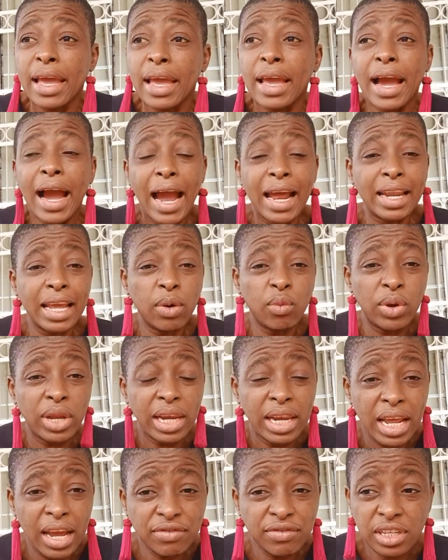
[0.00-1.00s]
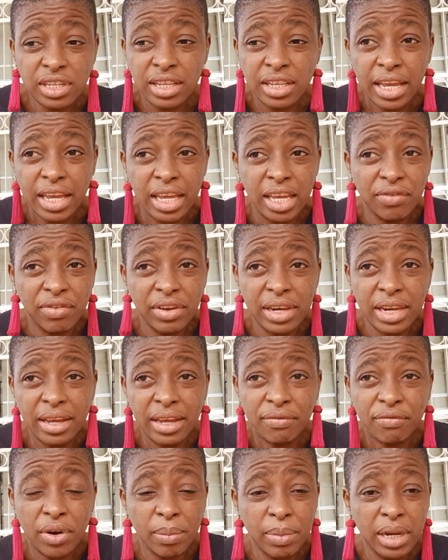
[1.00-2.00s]
And then we left in the
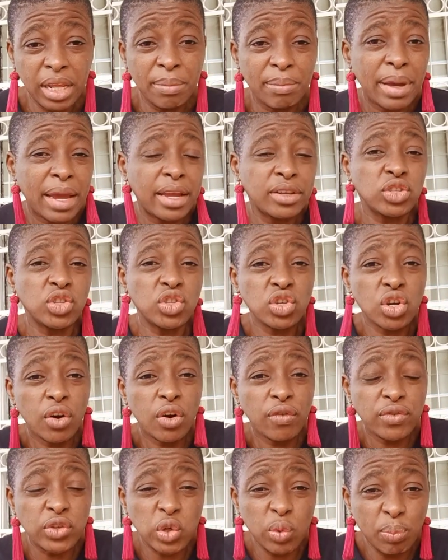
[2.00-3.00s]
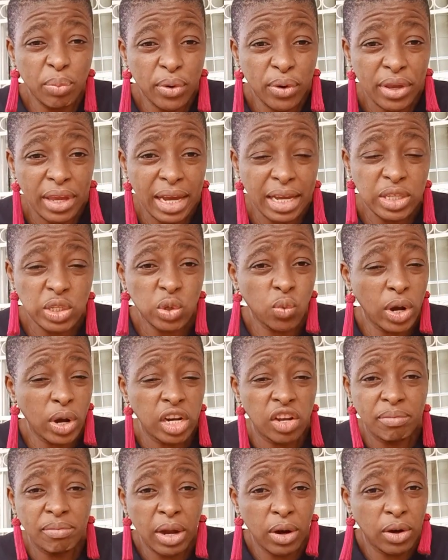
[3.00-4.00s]
evening from Limbe, drove to Boya to one
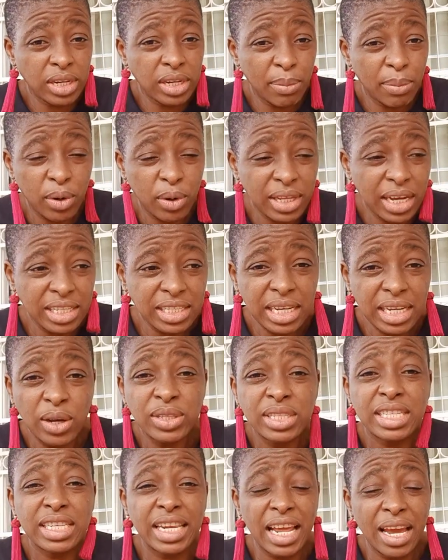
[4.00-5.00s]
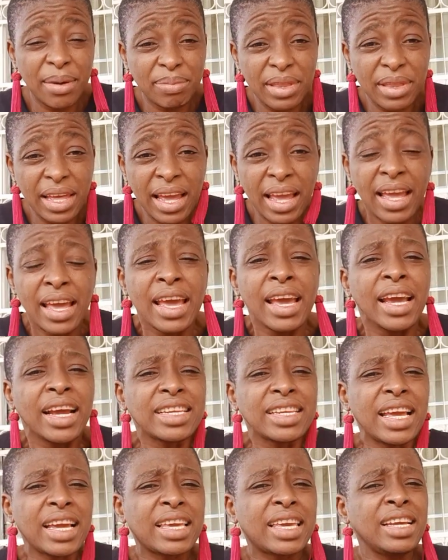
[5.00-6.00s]
of my other mother's house, slept there.
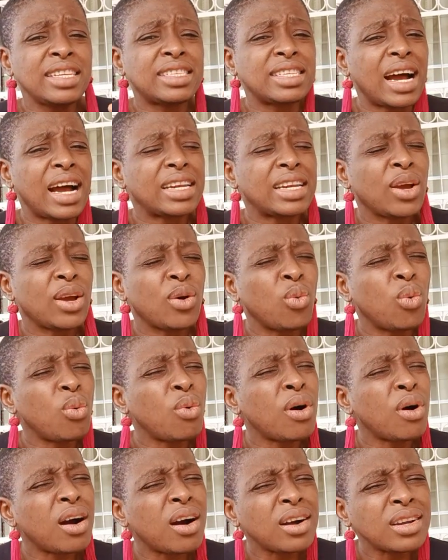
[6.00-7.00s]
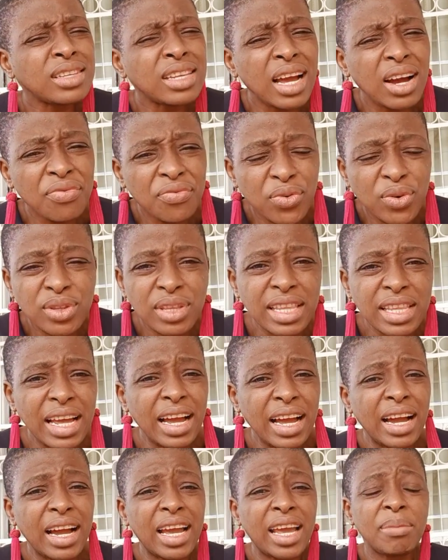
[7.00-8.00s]
The kids had a wonderful
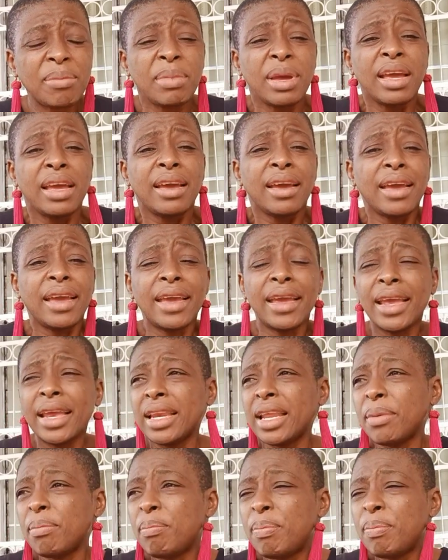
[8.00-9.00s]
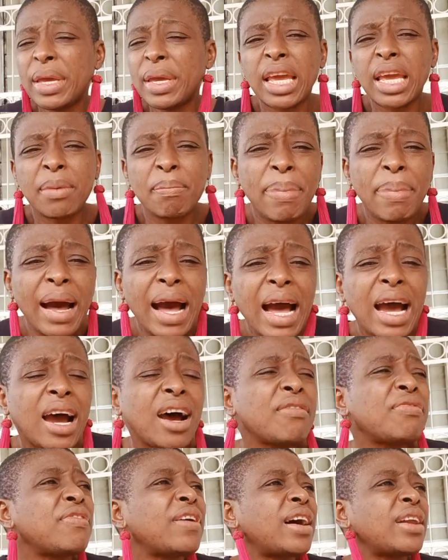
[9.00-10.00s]
time in a big
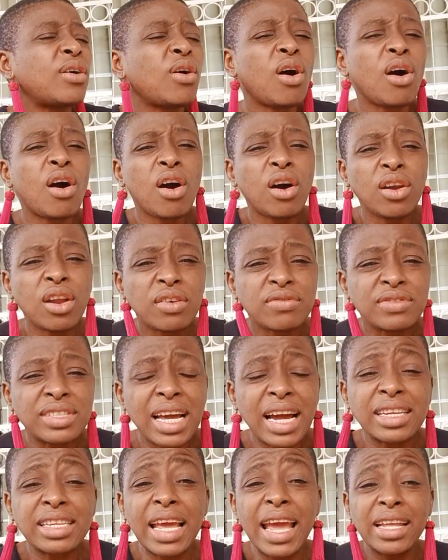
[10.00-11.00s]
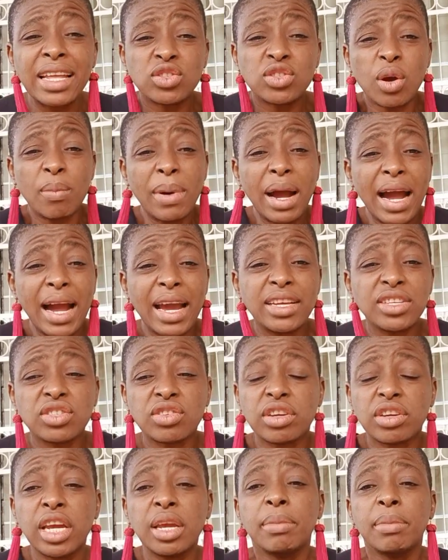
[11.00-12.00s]
bath and all of that, ate some ice
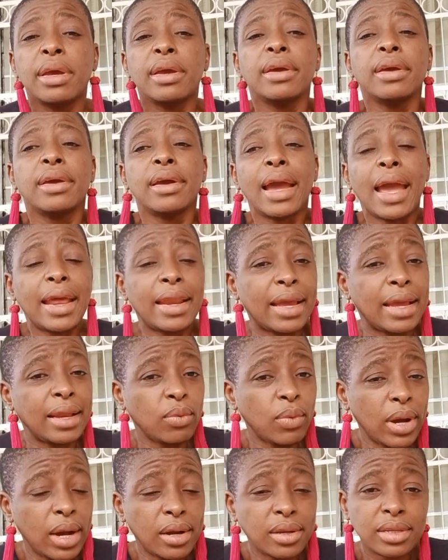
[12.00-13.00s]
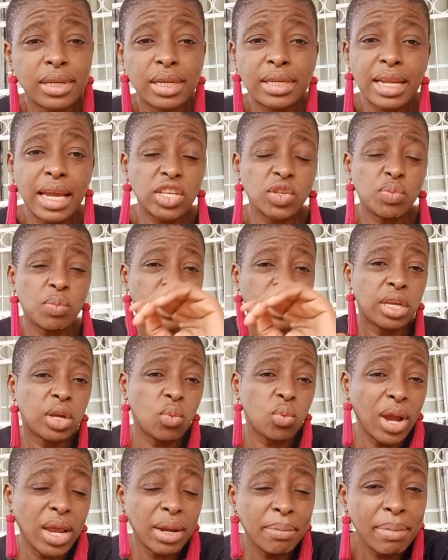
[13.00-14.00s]
cream. And then, the next
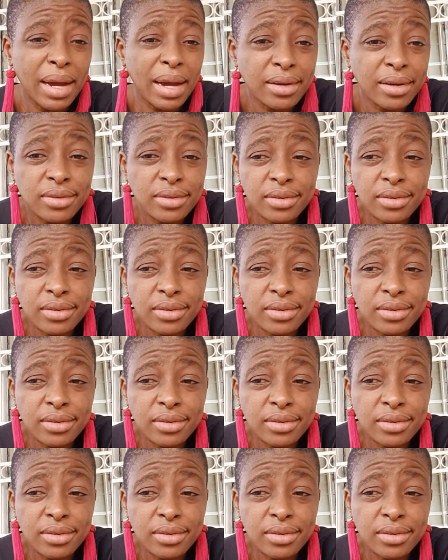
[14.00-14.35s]
morning went back.